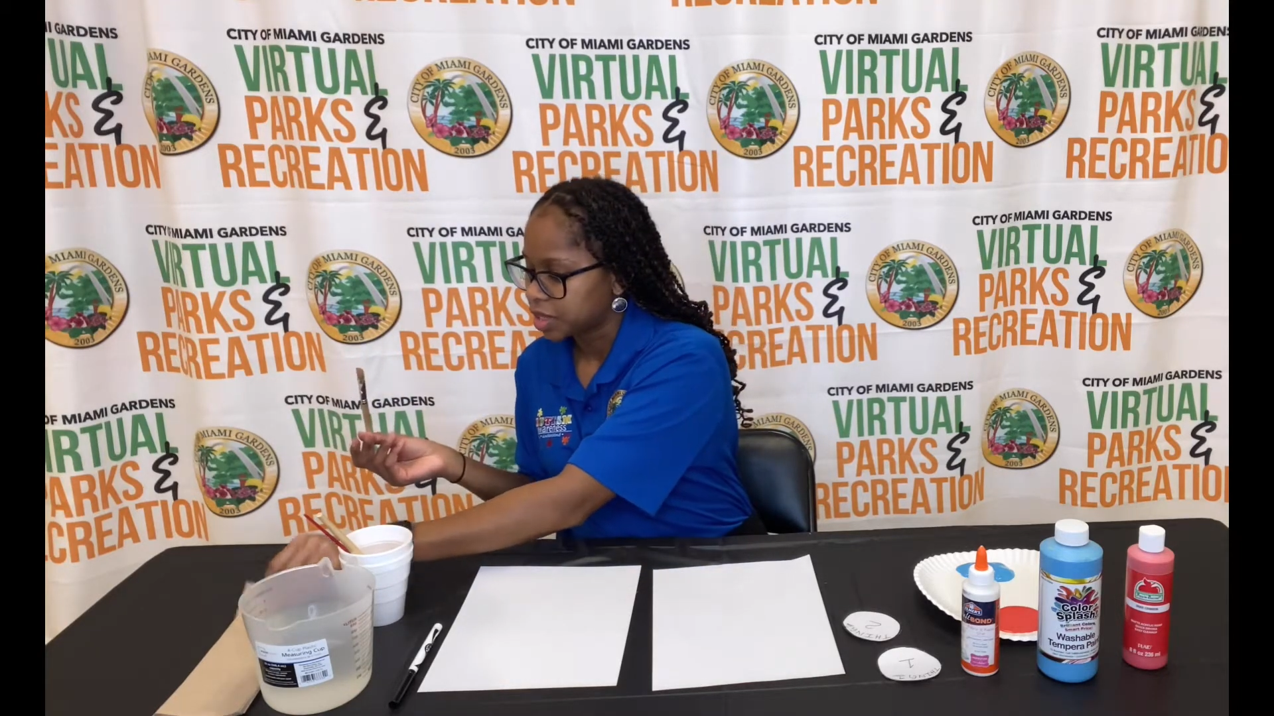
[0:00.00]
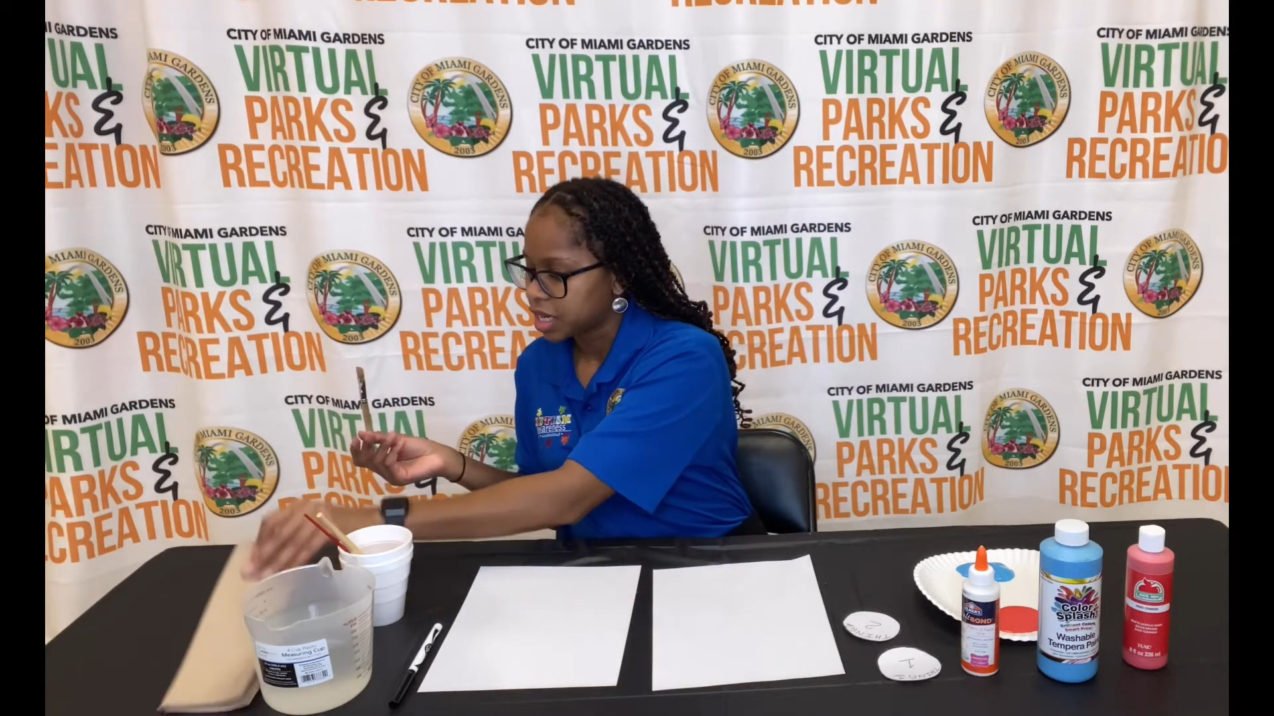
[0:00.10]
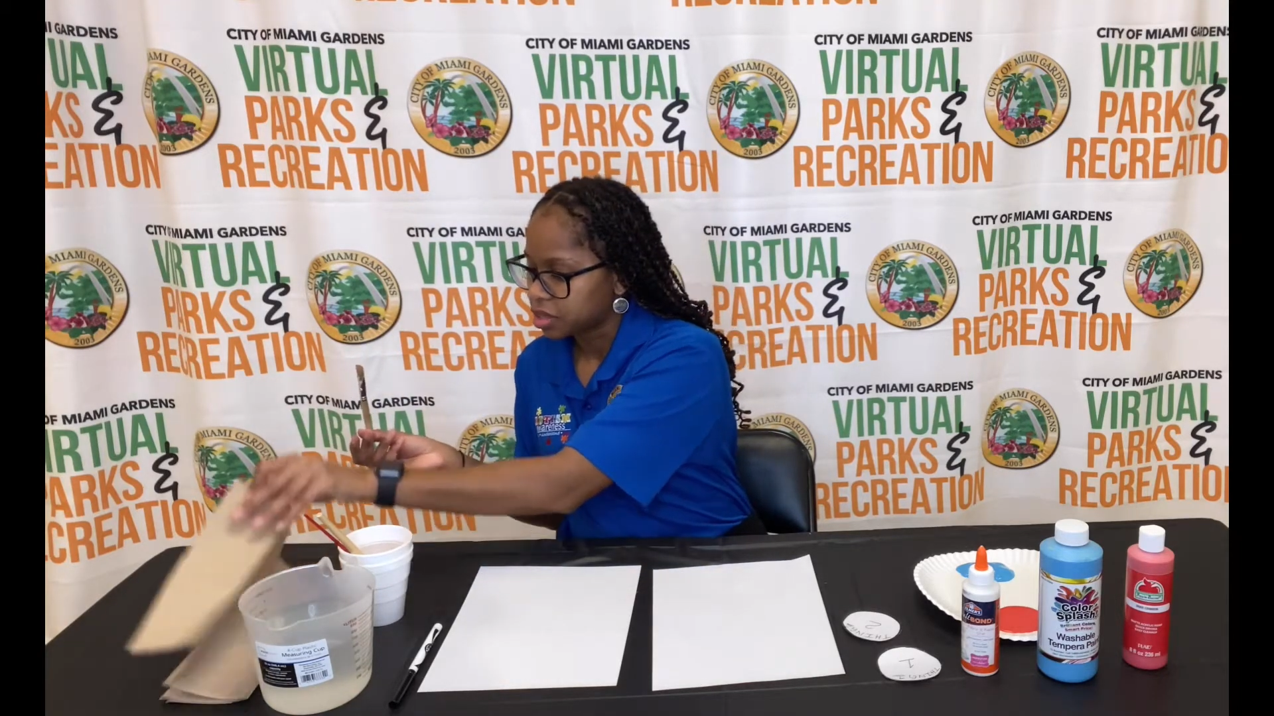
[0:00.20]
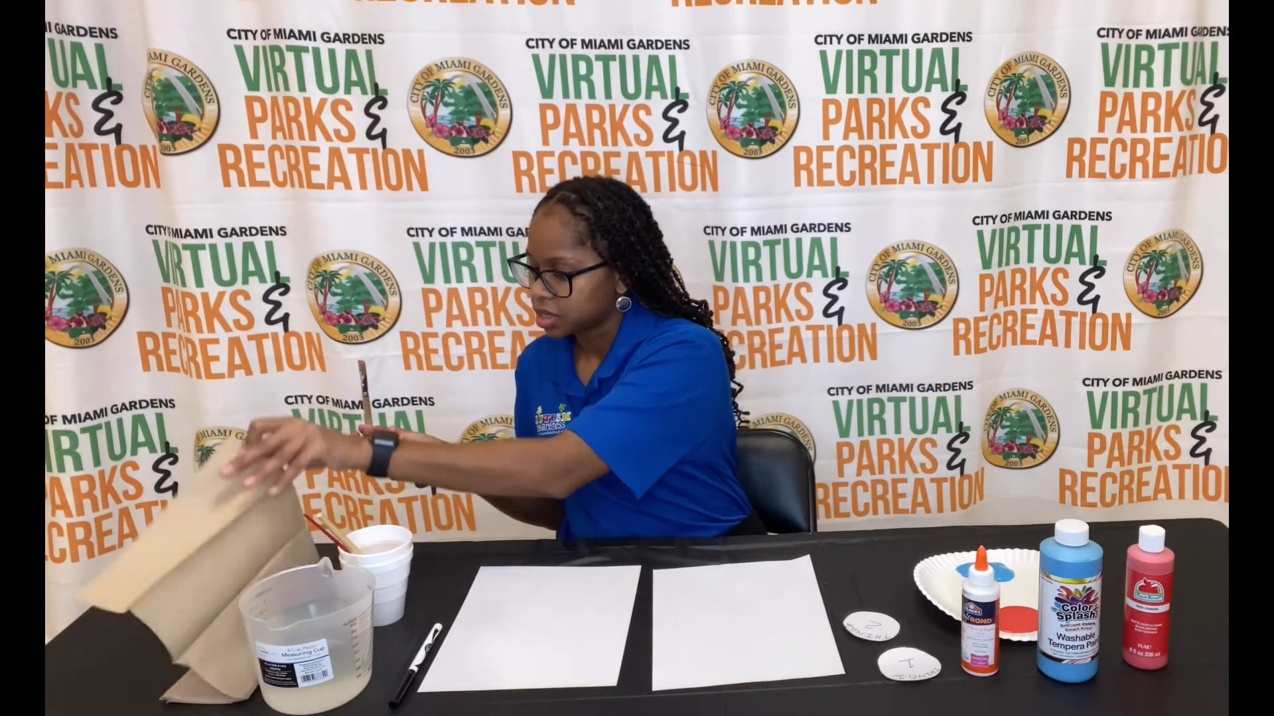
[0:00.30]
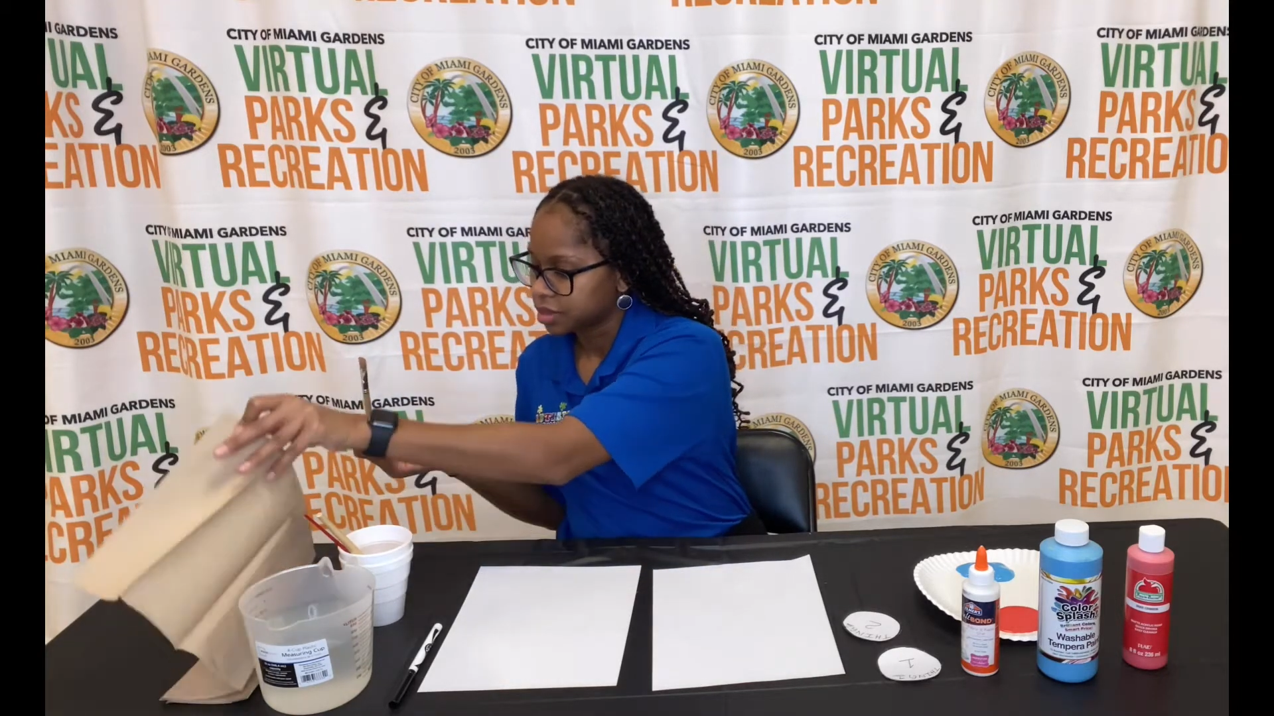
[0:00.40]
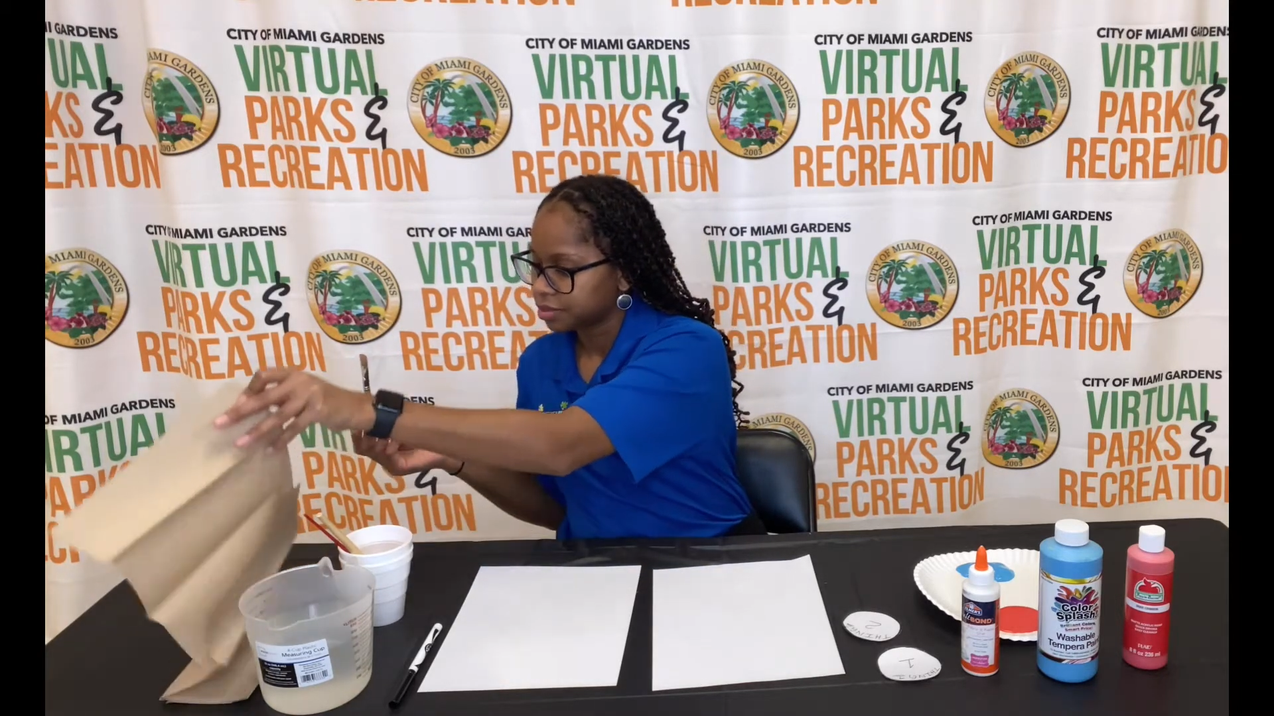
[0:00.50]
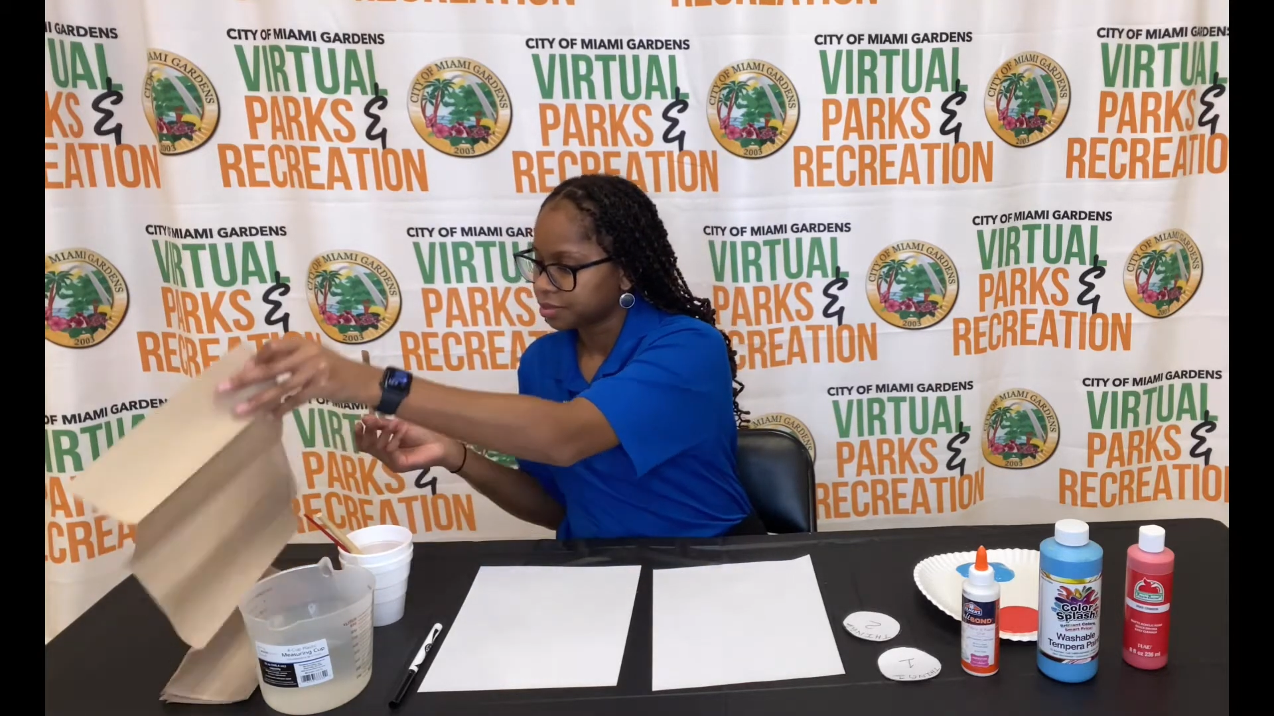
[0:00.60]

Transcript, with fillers: towels,